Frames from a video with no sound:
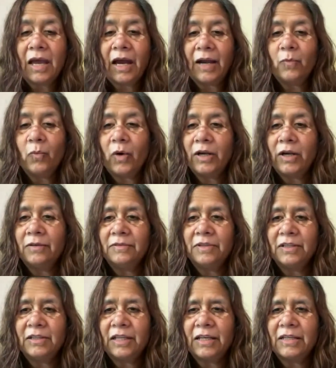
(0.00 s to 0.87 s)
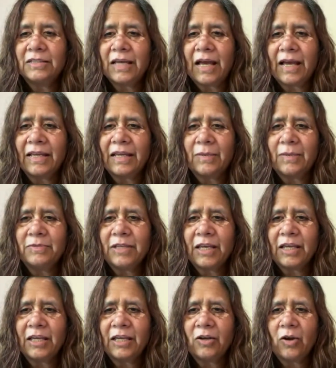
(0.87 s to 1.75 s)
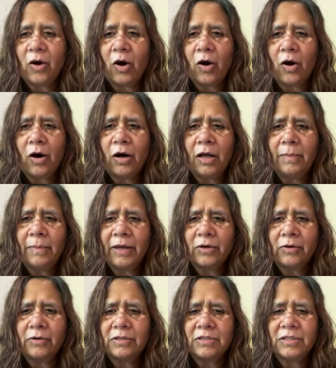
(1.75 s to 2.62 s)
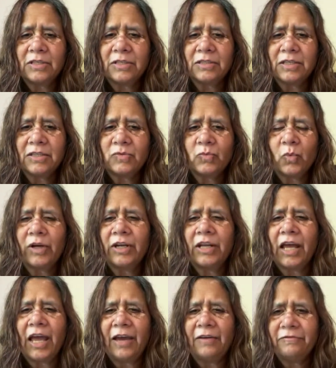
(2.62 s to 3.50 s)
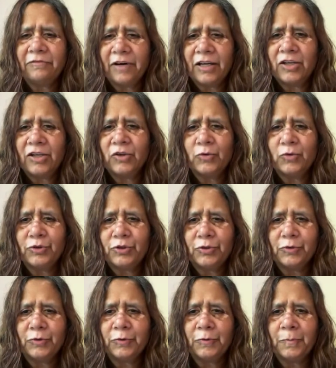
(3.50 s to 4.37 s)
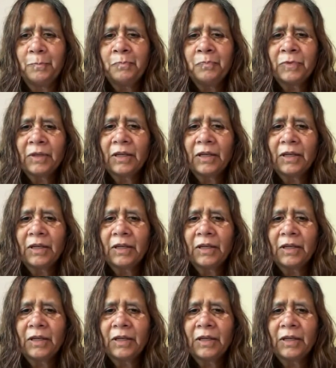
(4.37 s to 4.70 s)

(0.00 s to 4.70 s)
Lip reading: And one of the things I keep saying in all my courses is whatever you do,